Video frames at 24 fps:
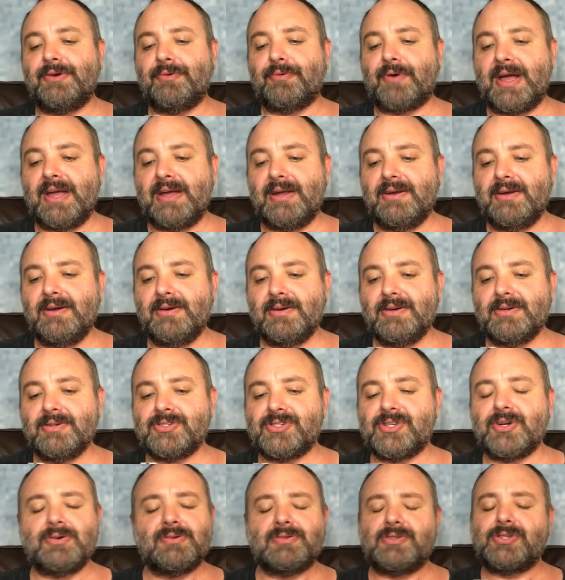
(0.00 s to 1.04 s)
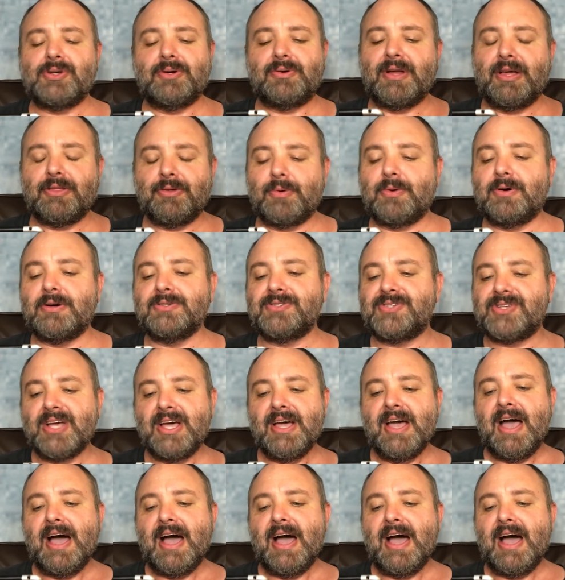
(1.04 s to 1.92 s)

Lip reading: rate. So in other words,